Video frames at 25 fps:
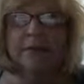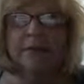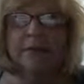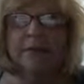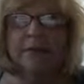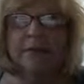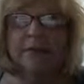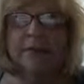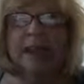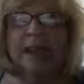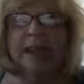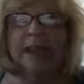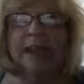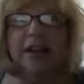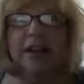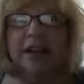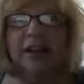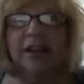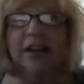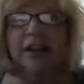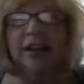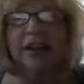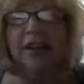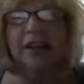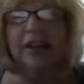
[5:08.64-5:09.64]

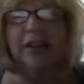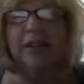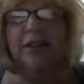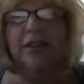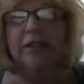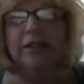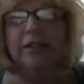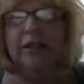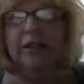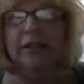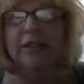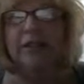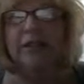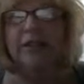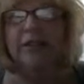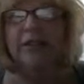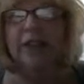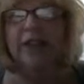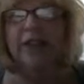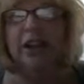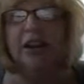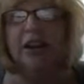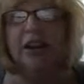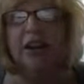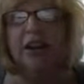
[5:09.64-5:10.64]
Standardized clinical data is
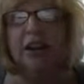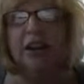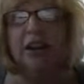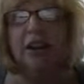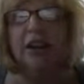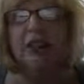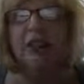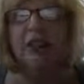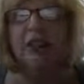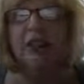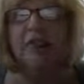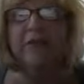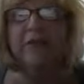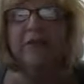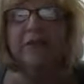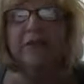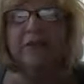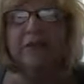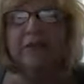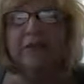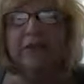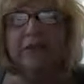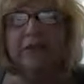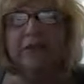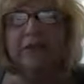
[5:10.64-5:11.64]
generated from
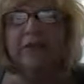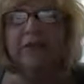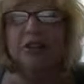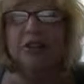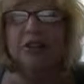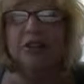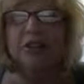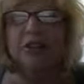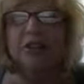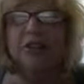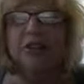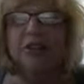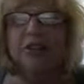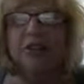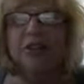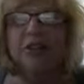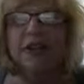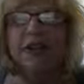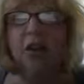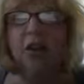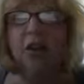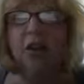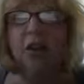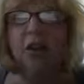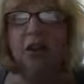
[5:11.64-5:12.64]
facilities such as
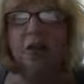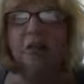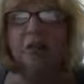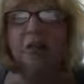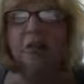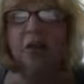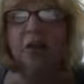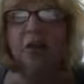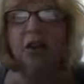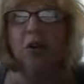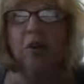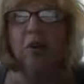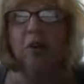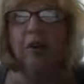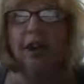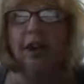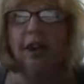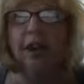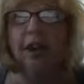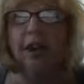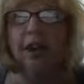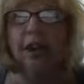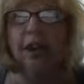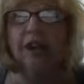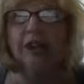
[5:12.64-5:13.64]
nursing homes or home
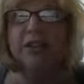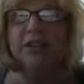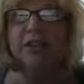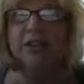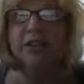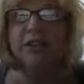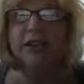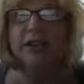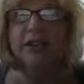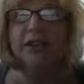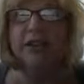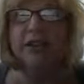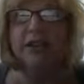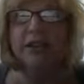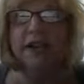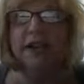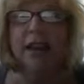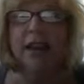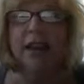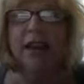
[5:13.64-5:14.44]
care agencies.